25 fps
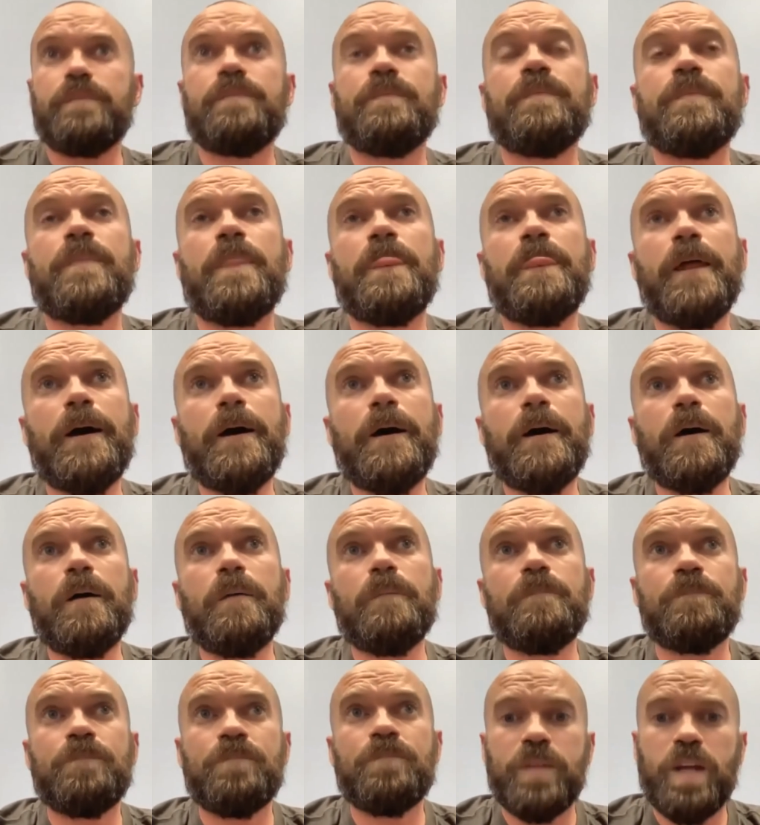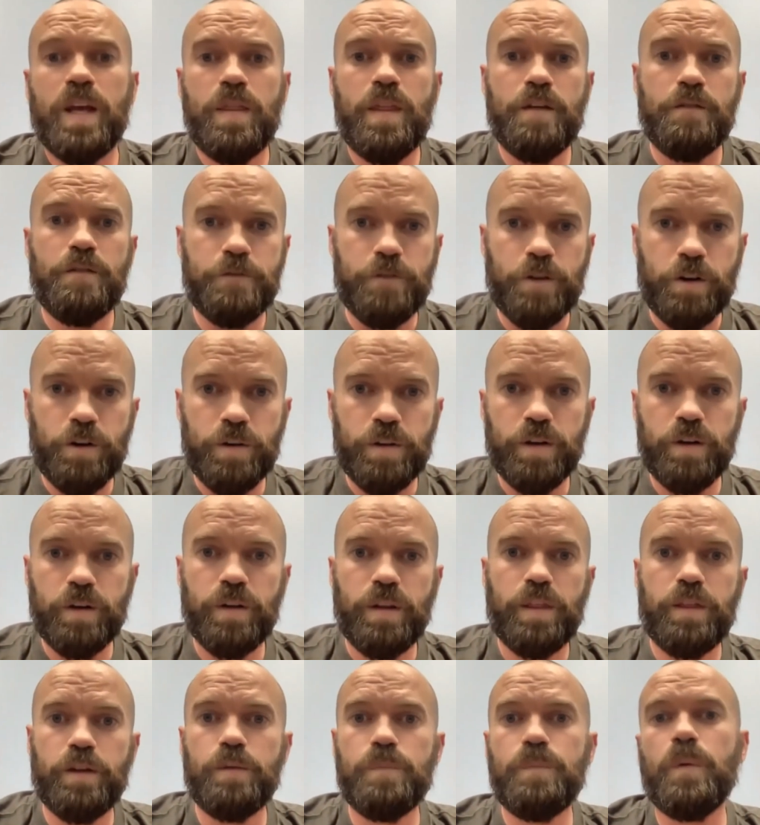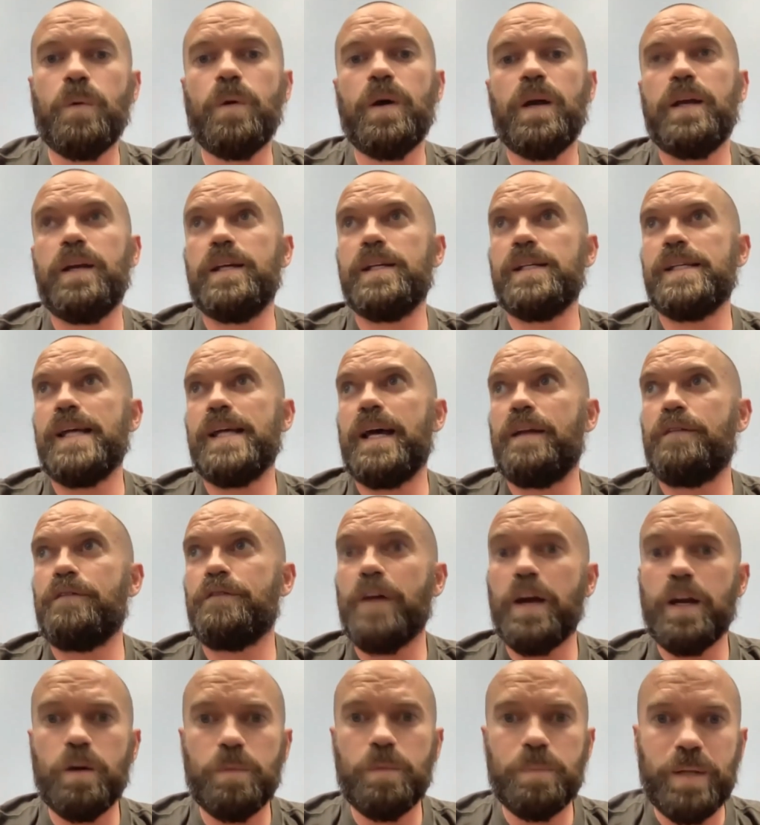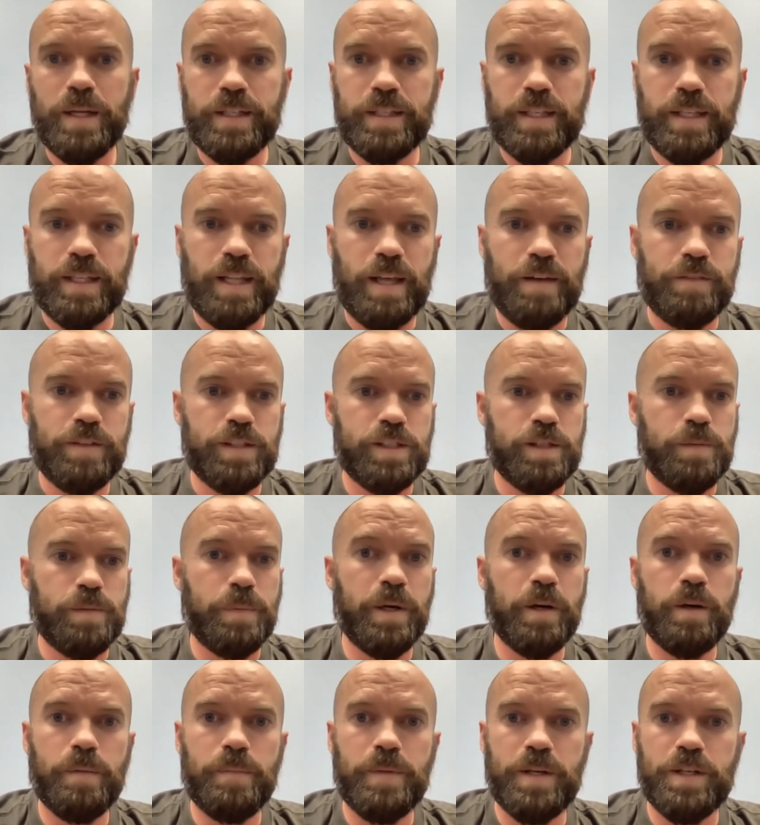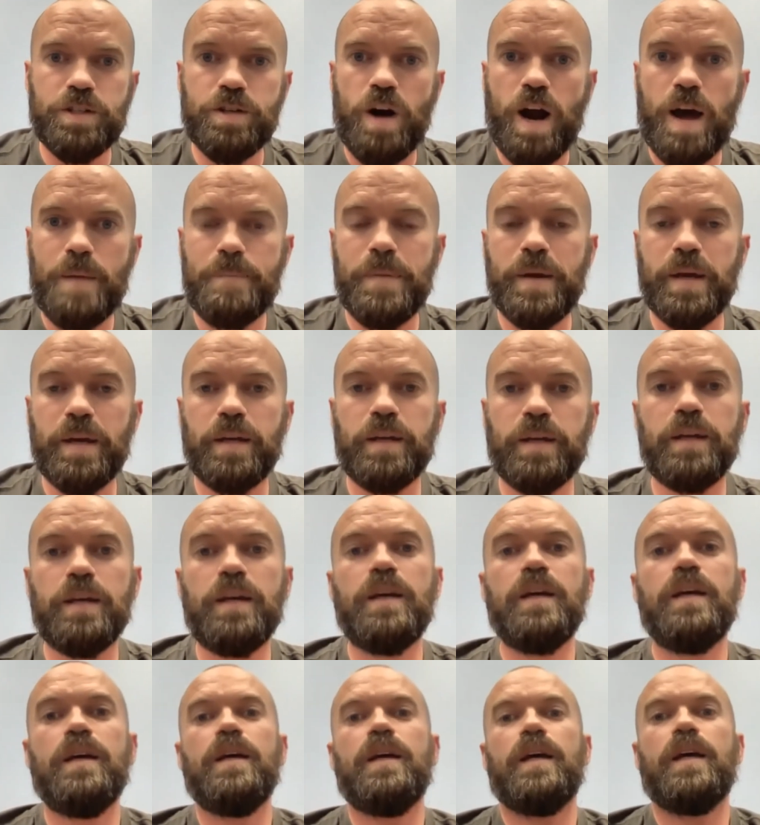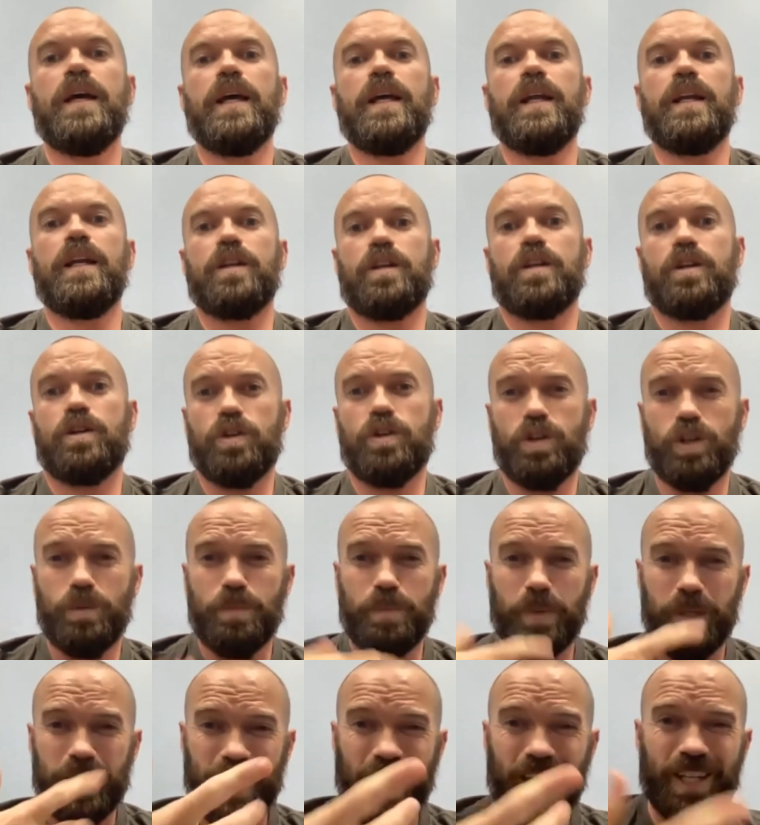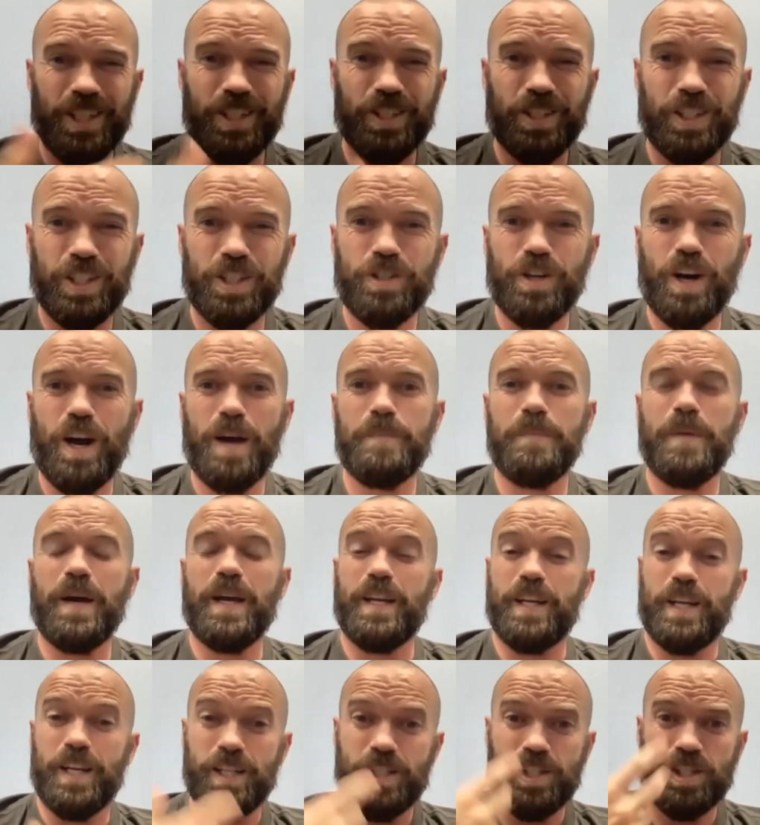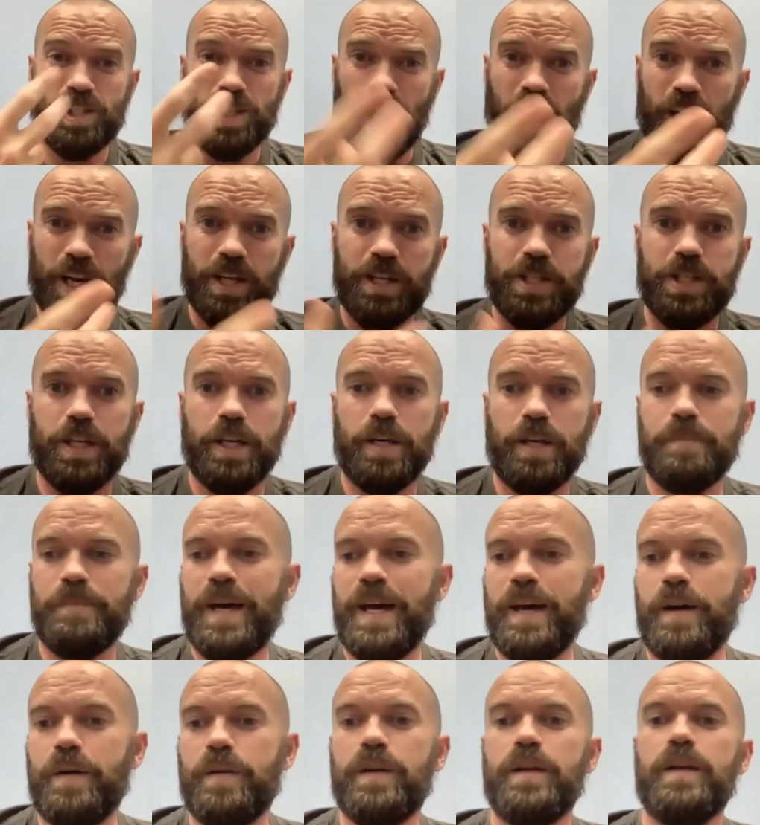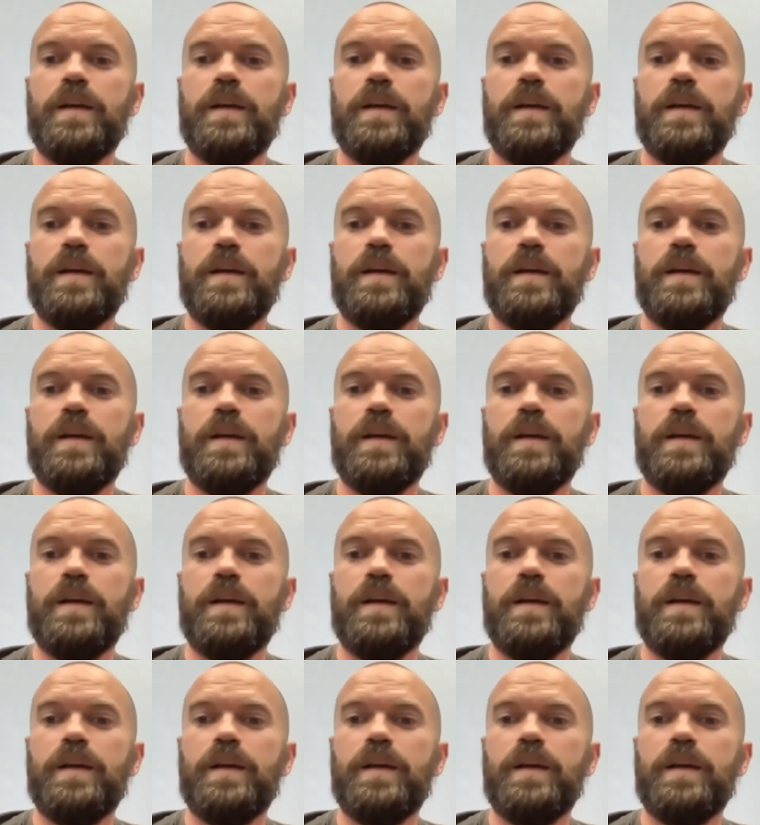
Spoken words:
And then further, the third point is that phytoplankton levels appear to be dropping and could potentially drop by an astonishing amount.